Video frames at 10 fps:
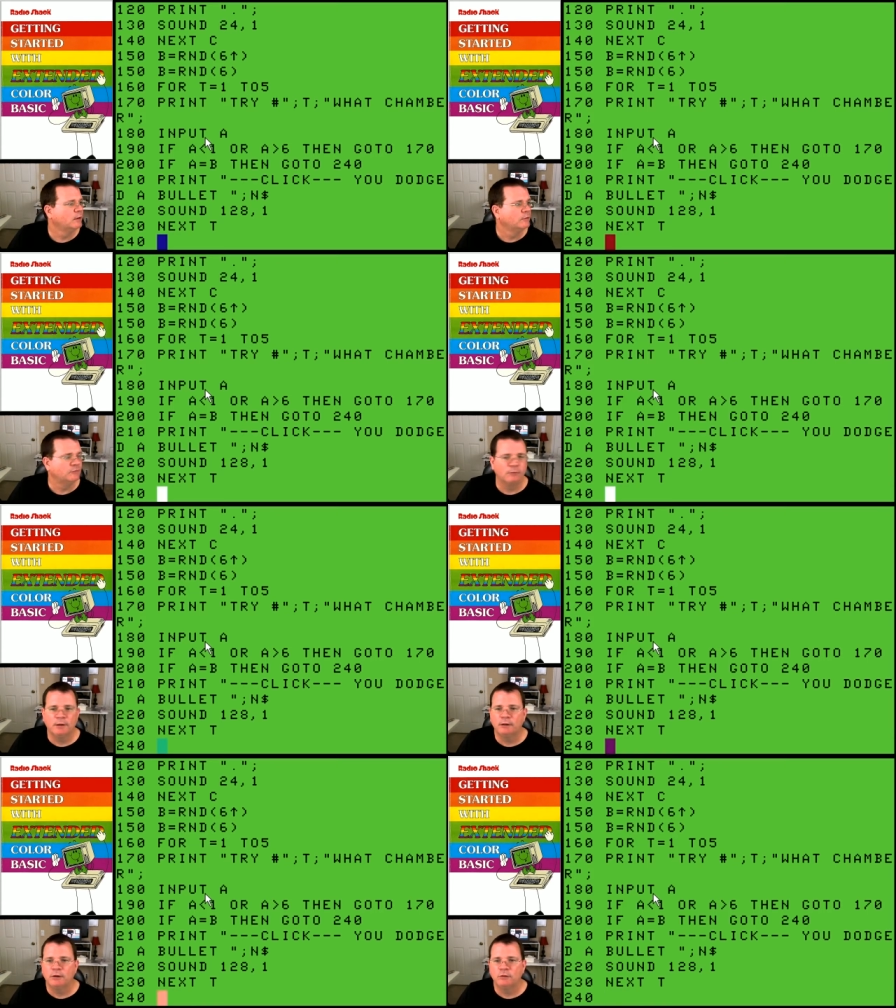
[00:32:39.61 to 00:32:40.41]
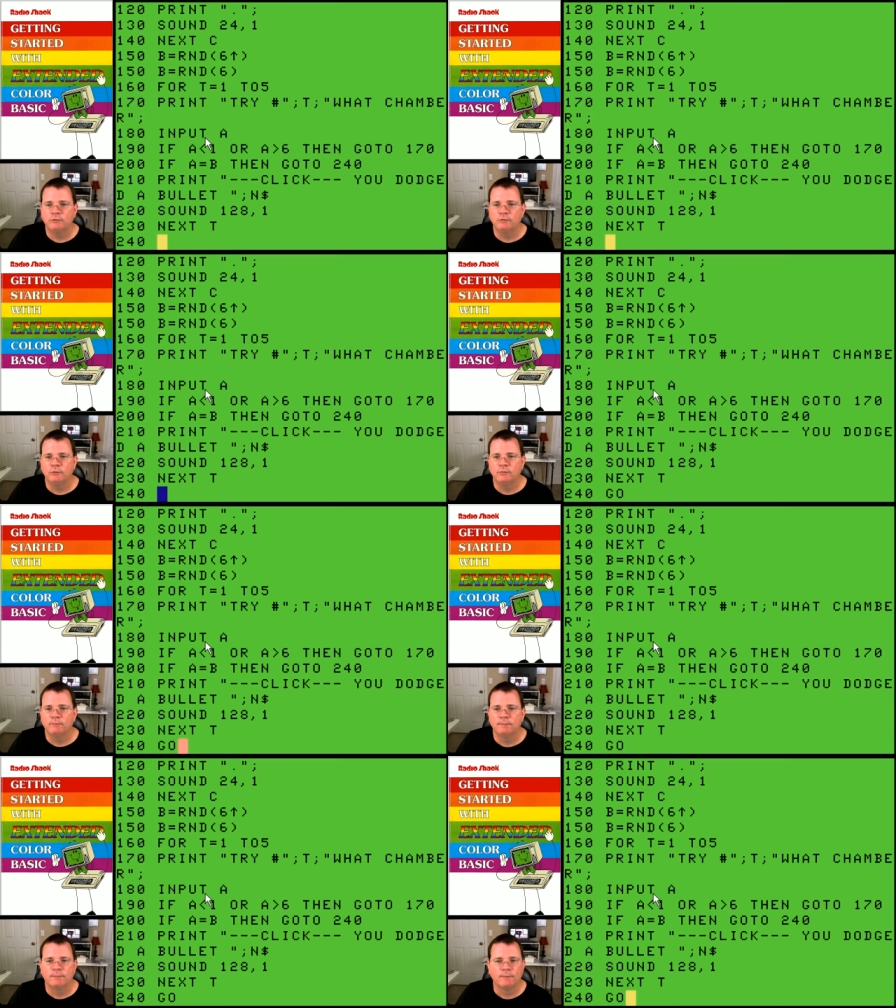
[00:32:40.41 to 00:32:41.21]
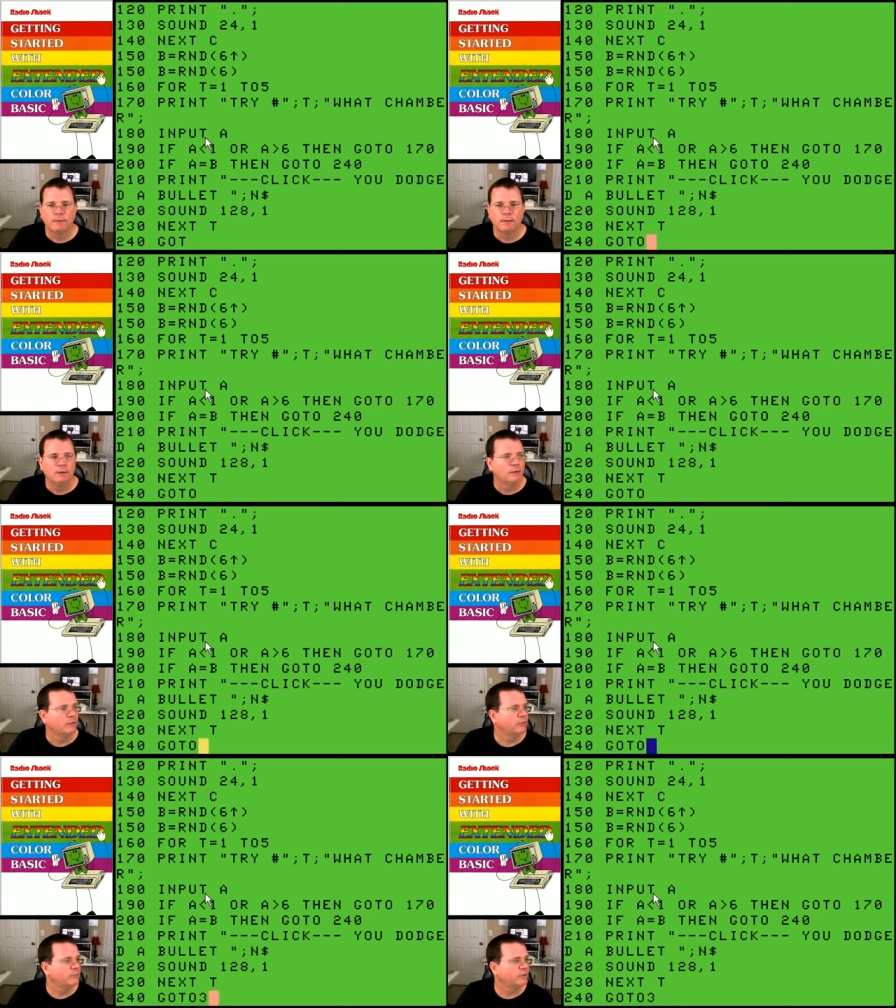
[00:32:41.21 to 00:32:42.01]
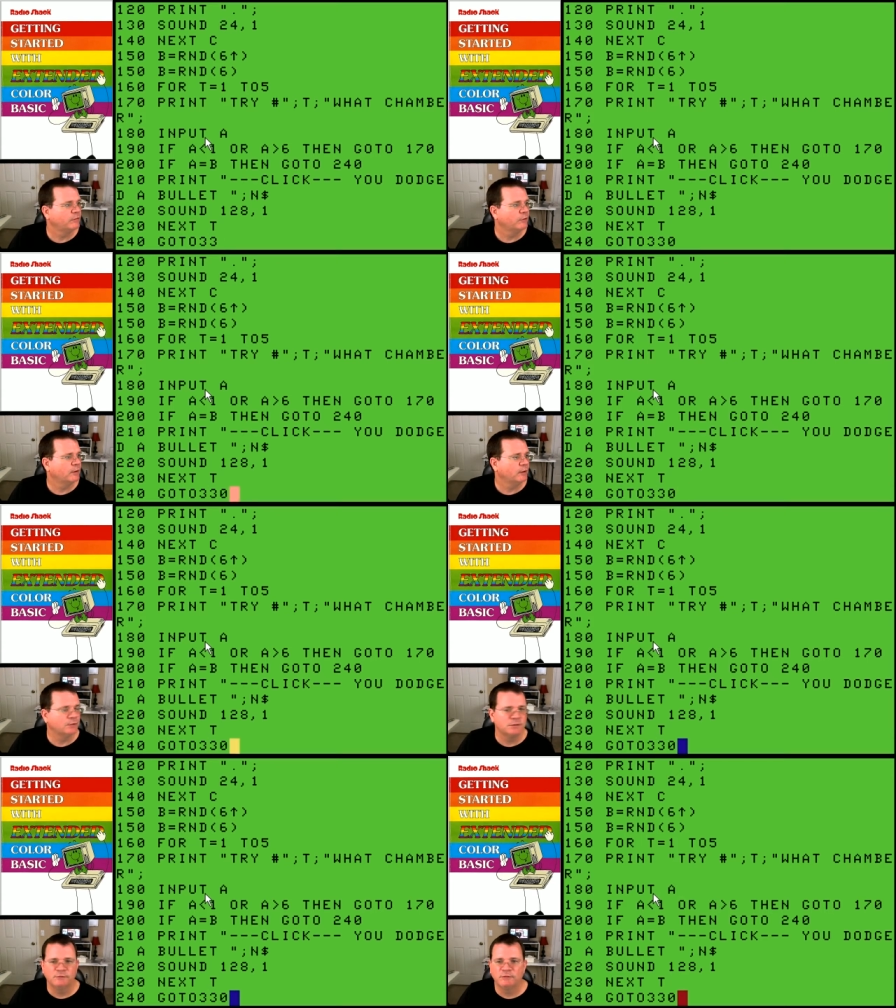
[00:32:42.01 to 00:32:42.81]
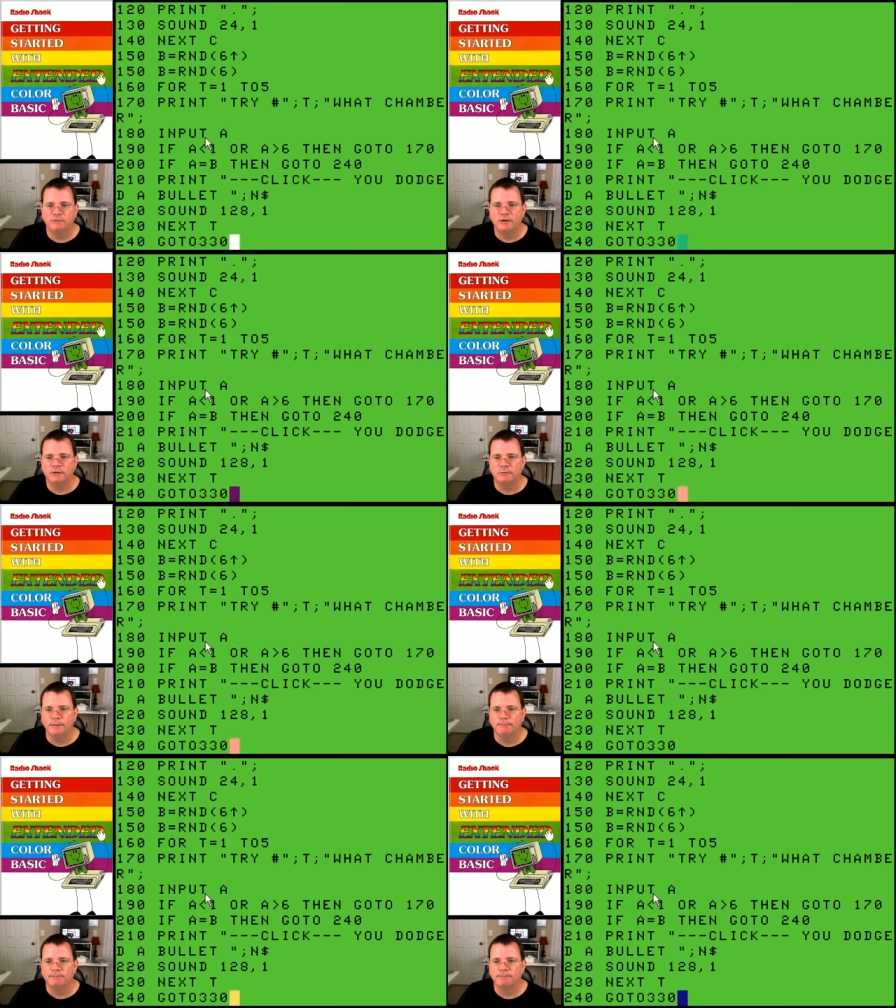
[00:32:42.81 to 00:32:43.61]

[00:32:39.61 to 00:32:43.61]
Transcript: So we're going to go to 330, which is the victory.